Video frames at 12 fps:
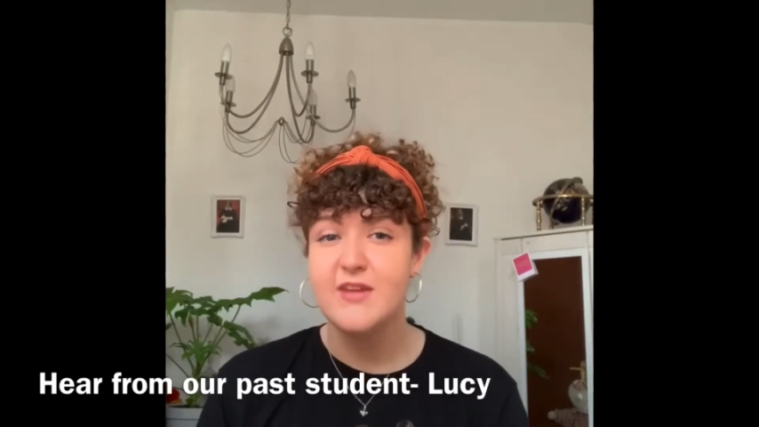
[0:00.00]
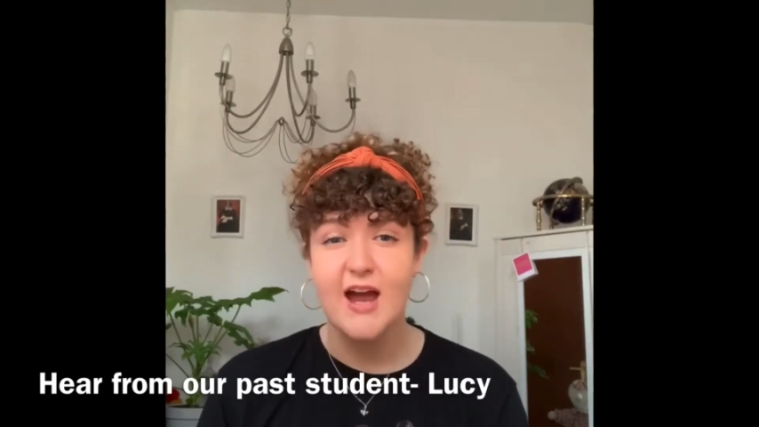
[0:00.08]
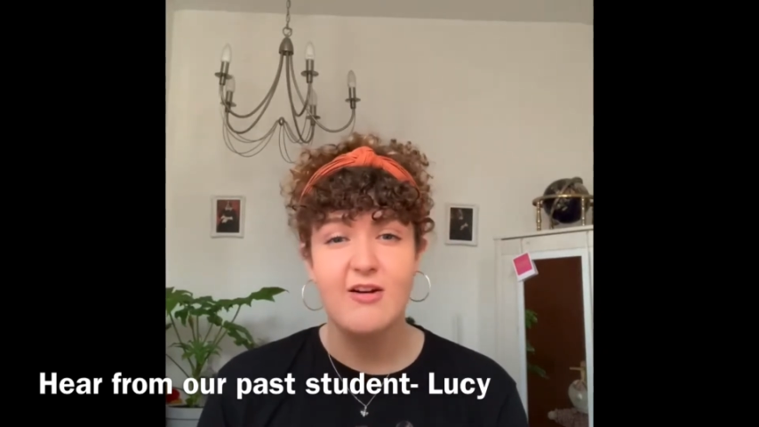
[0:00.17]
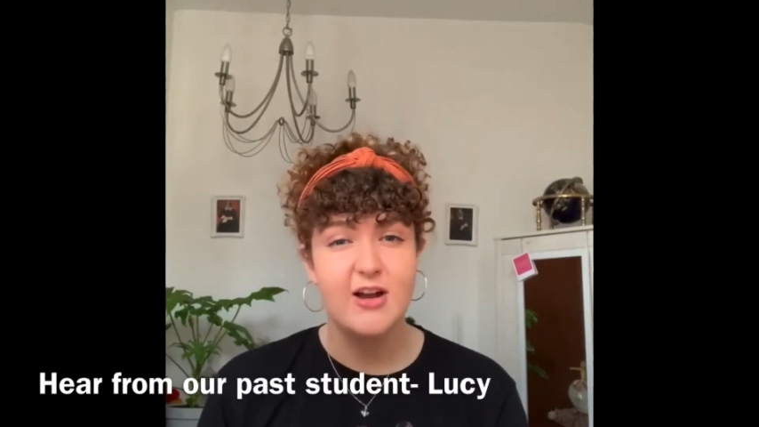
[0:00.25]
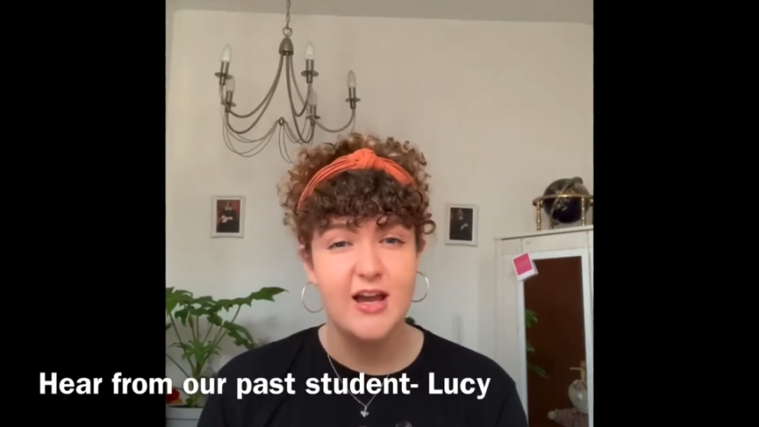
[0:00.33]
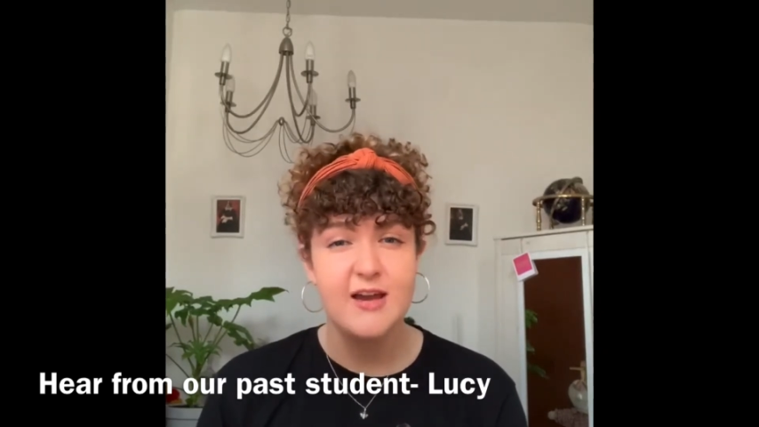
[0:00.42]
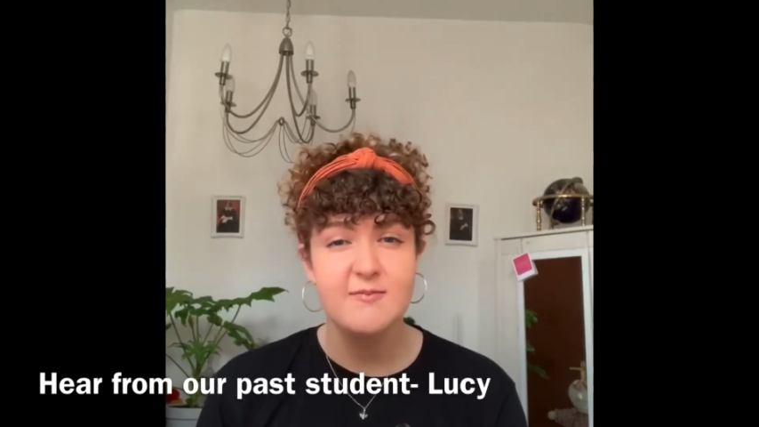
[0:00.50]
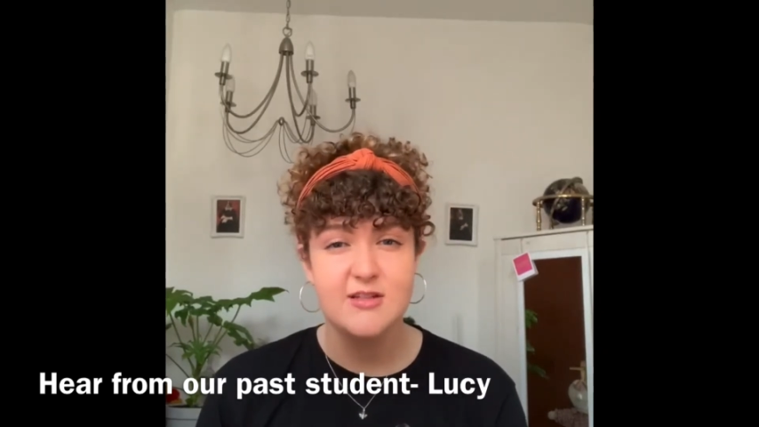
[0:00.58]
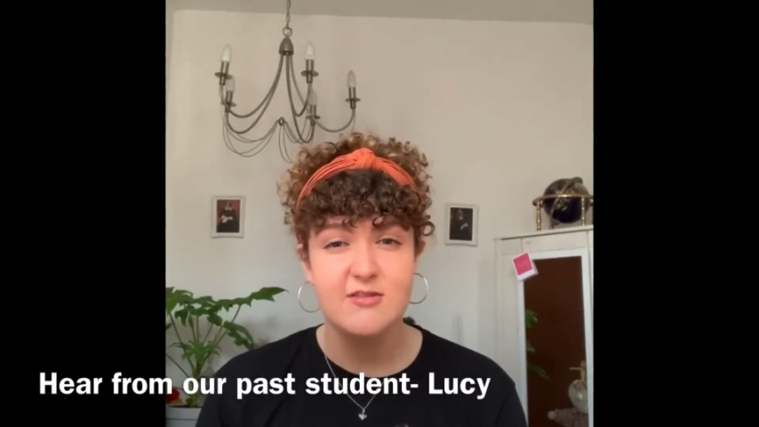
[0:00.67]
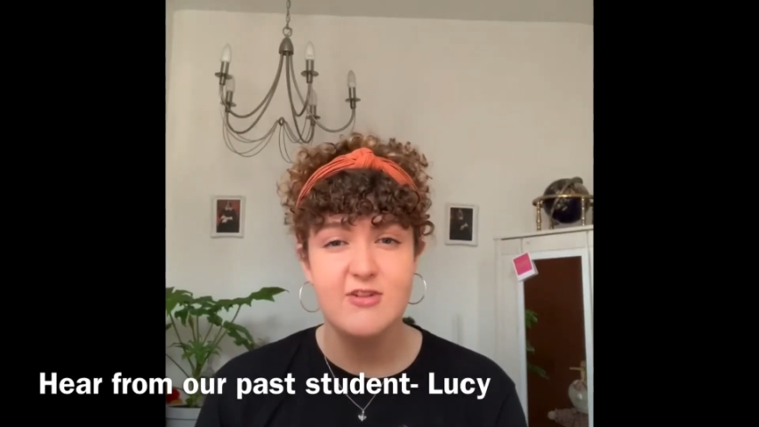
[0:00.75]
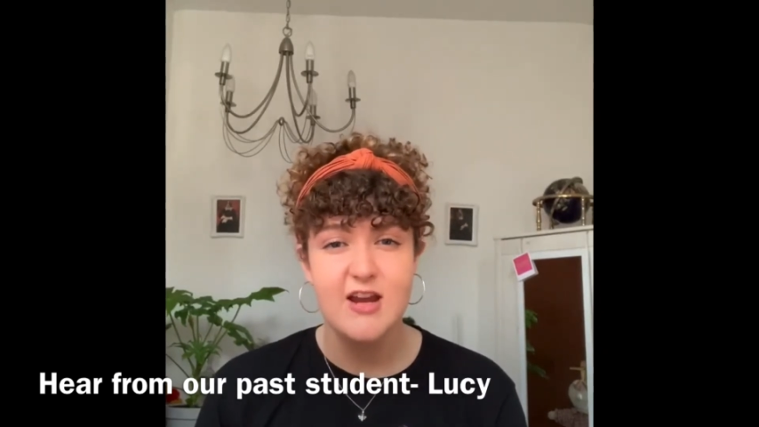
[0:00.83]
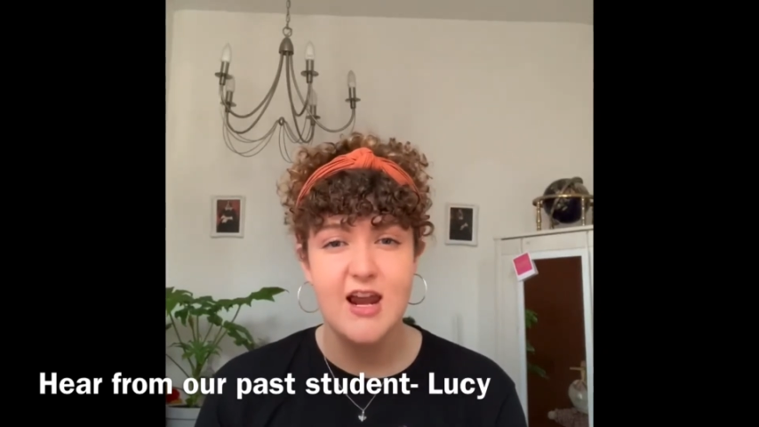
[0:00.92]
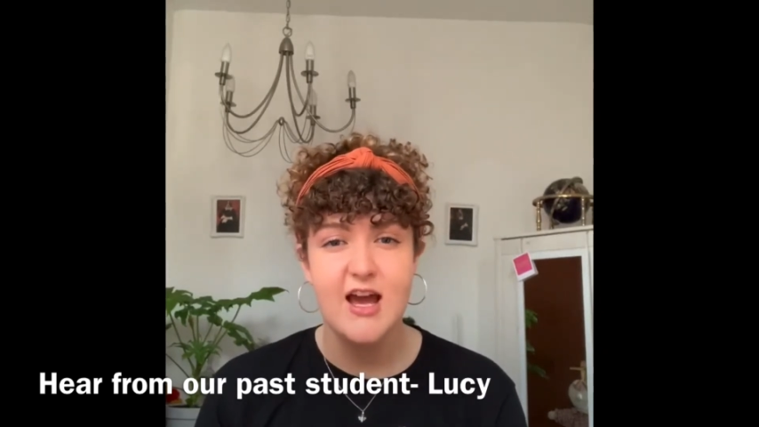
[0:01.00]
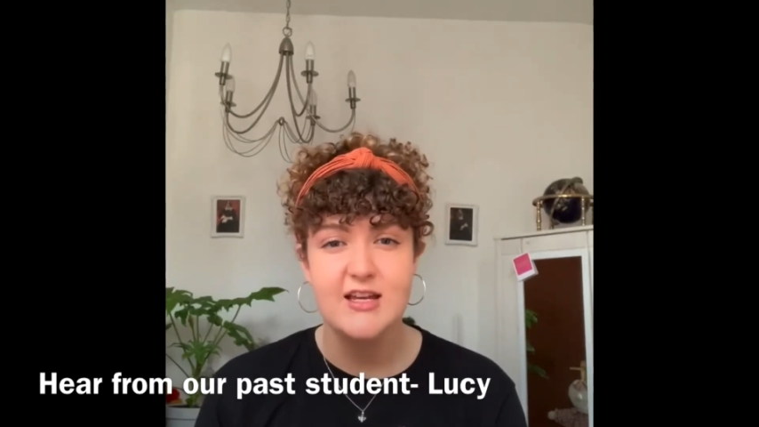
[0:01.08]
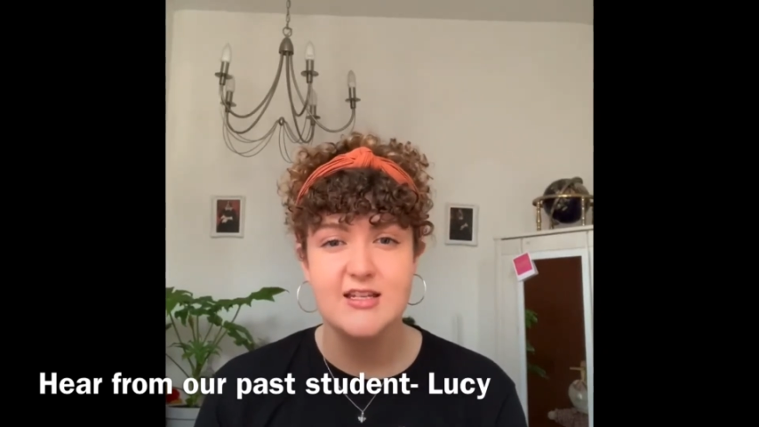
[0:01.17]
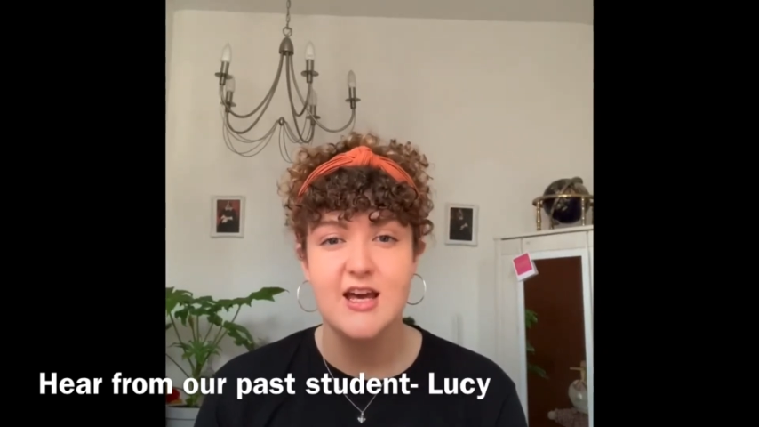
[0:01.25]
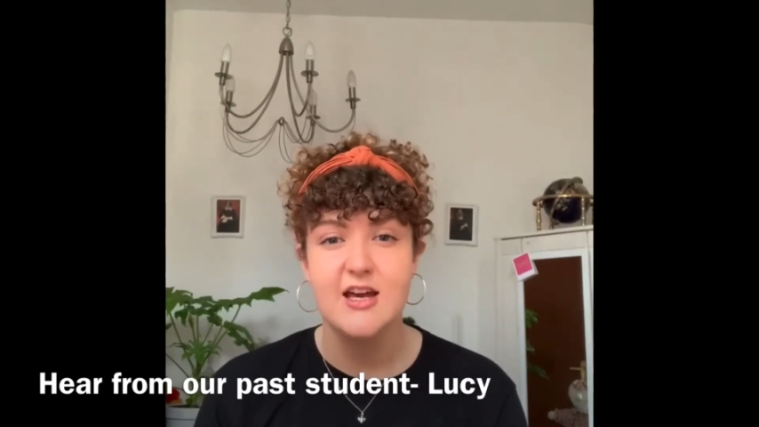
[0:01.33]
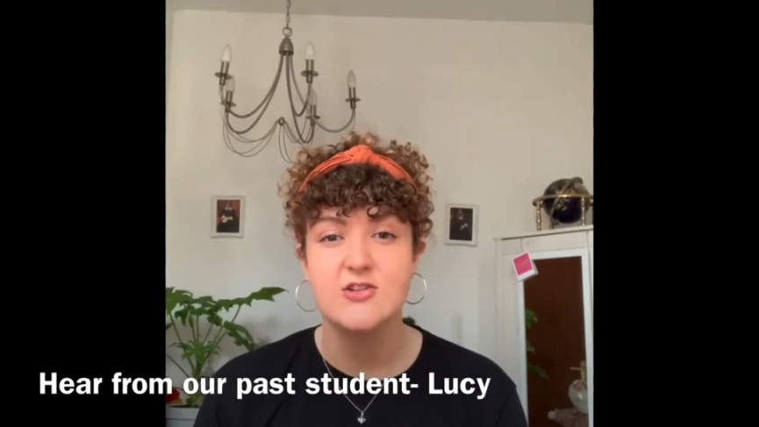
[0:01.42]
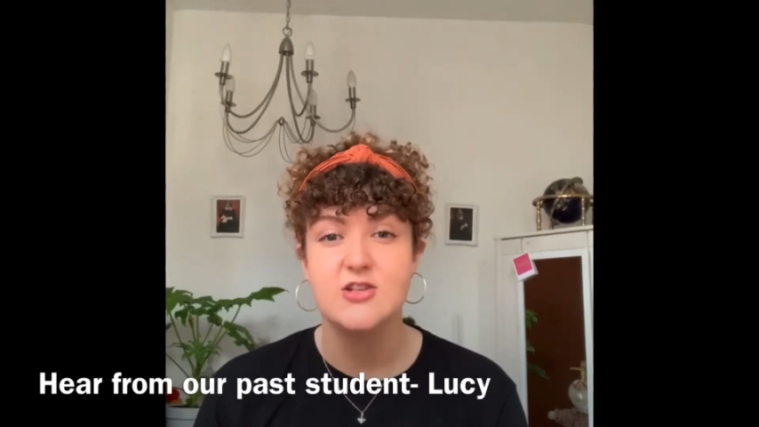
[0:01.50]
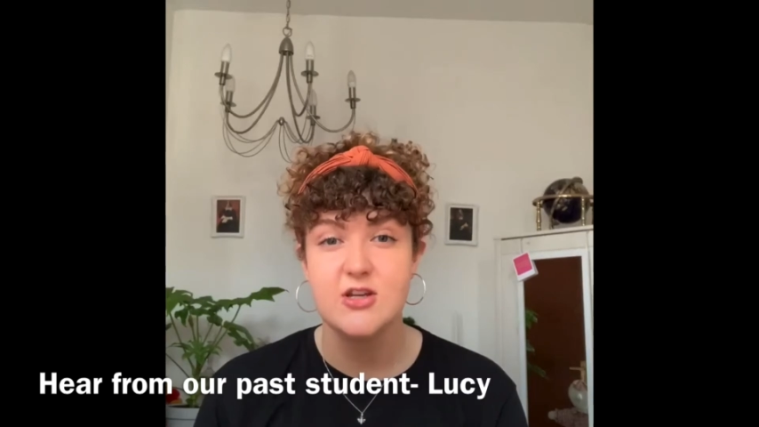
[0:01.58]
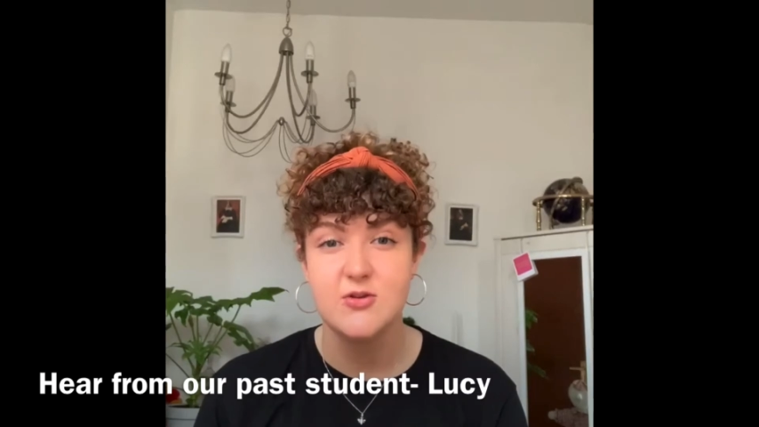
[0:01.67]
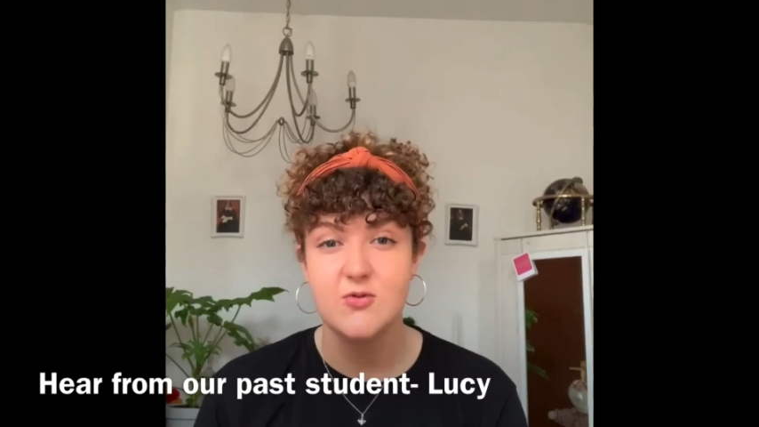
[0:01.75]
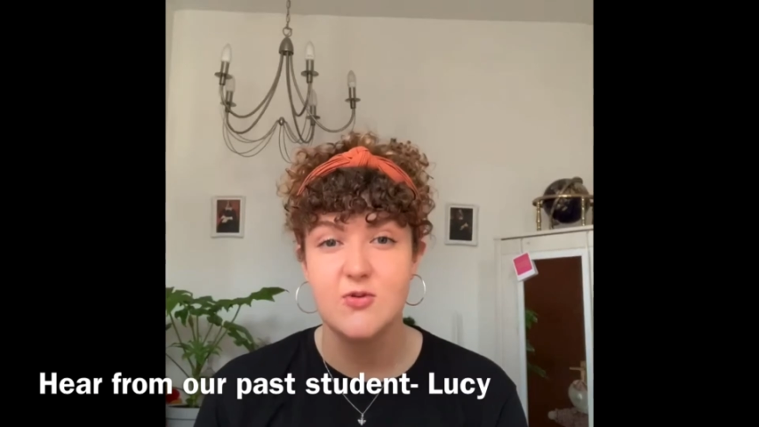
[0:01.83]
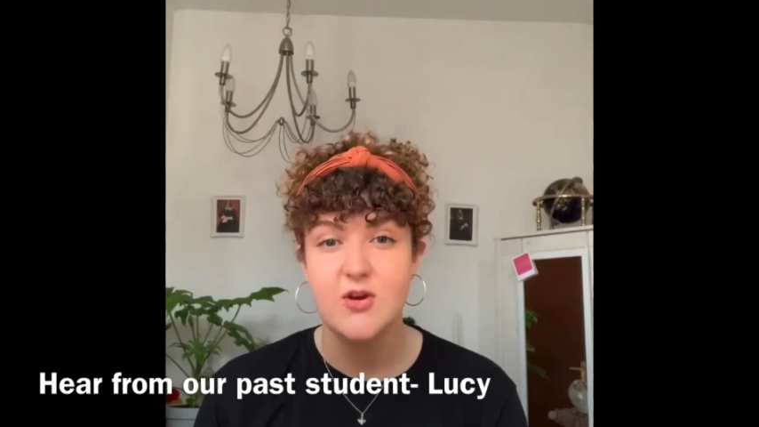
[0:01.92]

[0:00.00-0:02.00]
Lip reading: I've came to realise that too.